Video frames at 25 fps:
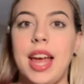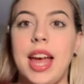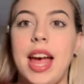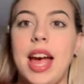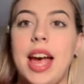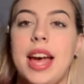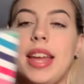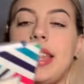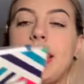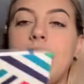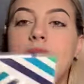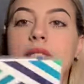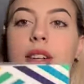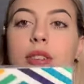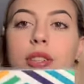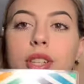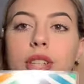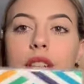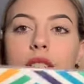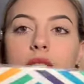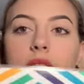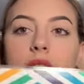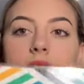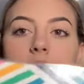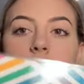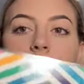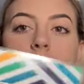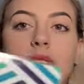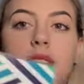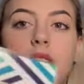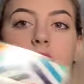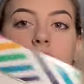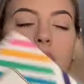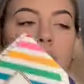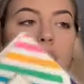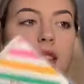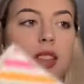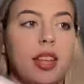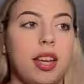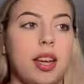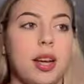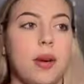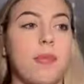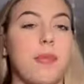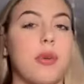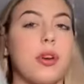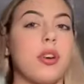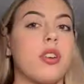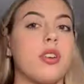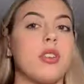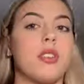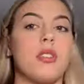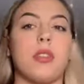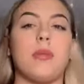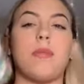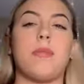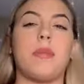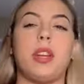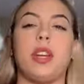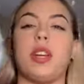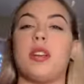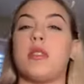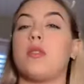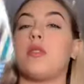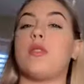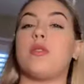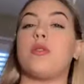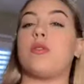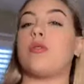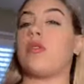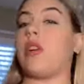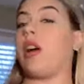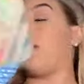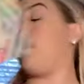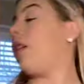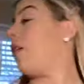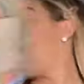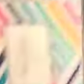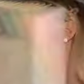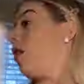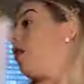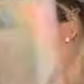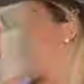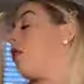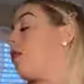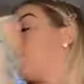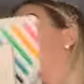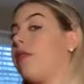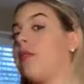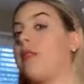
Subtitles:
And then I usually like to take like a book or something and just dry it off.